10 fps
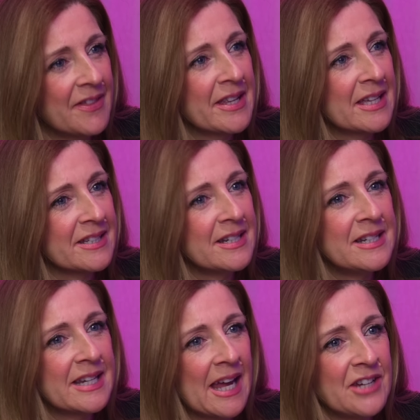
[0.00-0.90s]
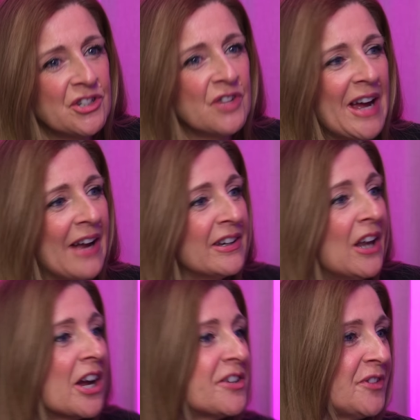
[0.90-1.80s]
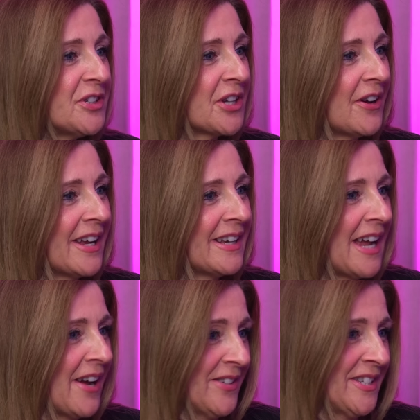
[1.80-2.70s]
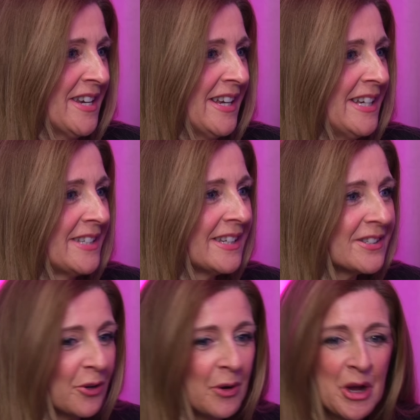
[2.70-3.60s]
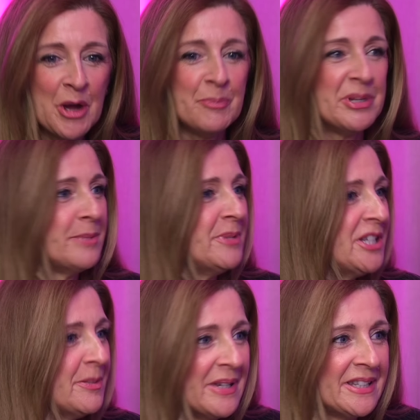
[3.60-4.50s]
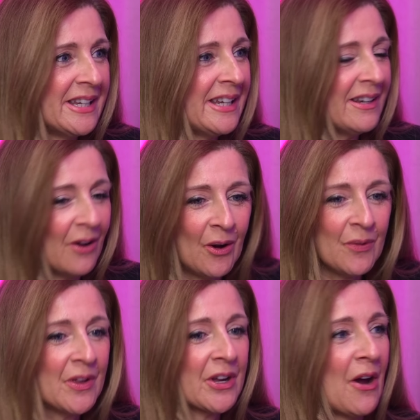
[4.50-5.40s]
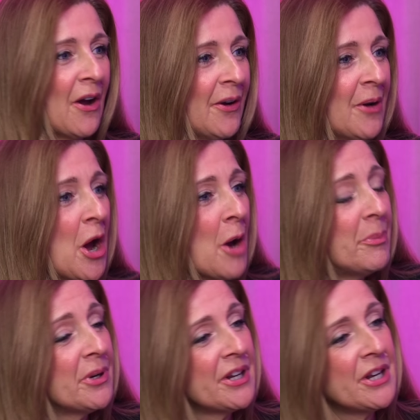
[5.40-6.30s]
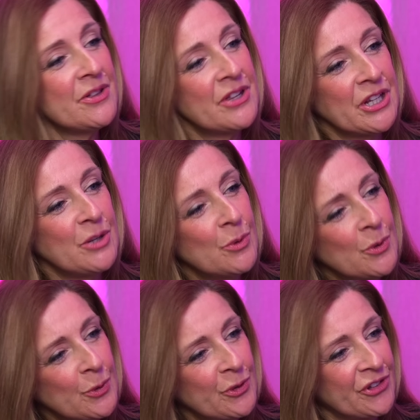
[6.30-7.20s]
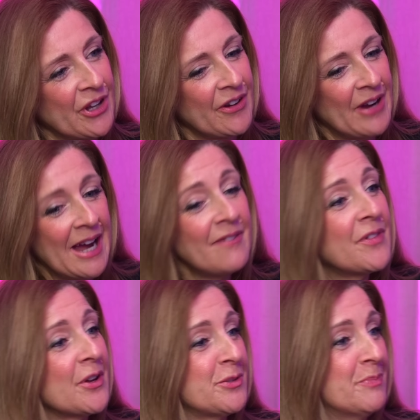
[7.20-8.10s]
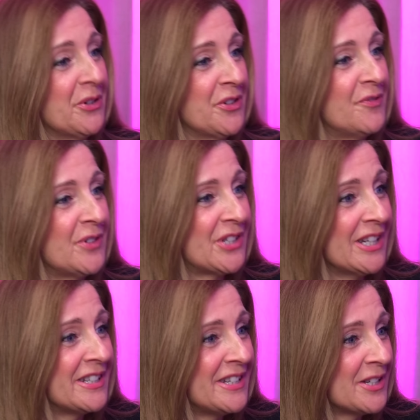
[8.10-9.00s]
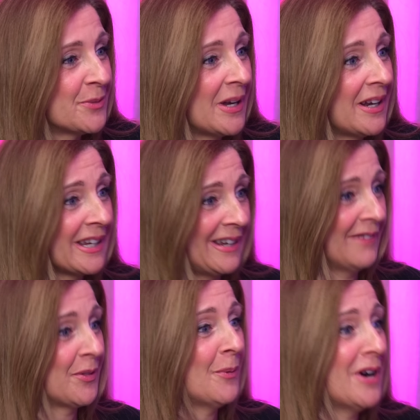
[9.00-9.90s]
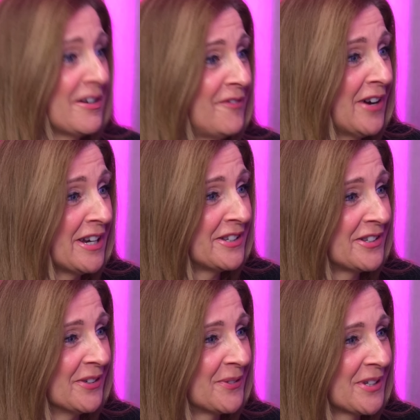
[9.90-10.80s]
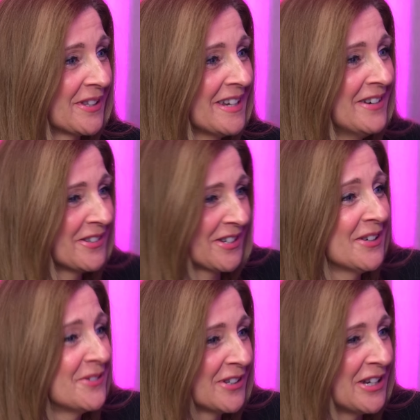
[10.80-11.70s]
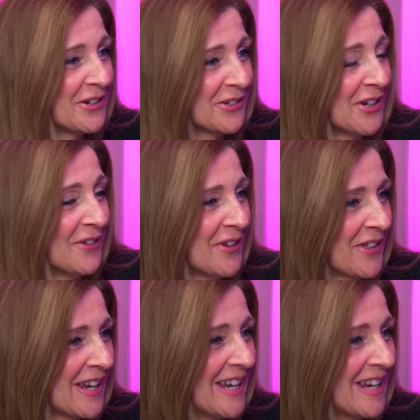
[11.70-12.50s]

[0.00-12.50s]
think that's an indication of how life is going now, isn't it? It's all busy, on the go. But I know that you also have those modern facilities as well, like you have the Wi-Fi and stuff. So they're not totally cut off, are they?